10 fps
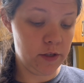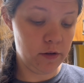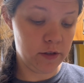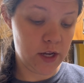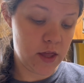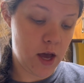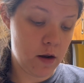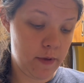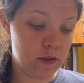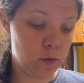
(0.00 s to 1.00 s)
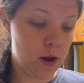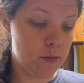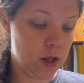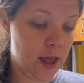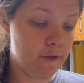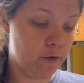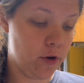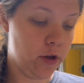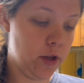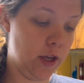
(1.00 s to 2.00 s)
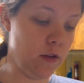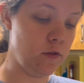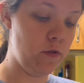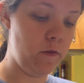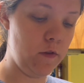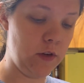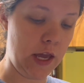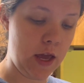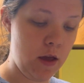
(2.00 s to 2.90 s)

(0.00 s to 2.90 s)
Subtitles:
because I thought that's what I'm gonna like for a cookie is 350.